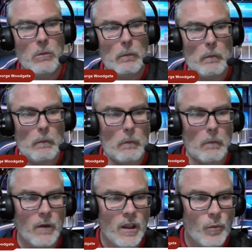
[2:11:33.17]
Hmm.
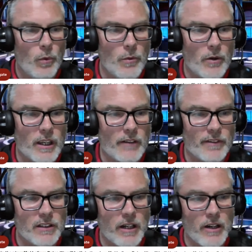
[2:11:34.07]
We won't get
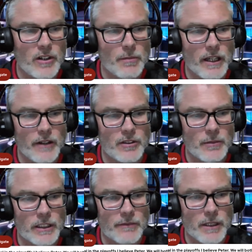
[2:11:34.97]
Villarreal in the playoffs, I
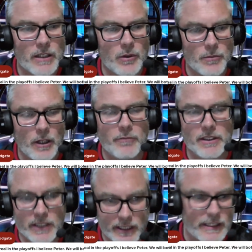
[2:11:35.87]
believe, Peter. We'll both be seeded.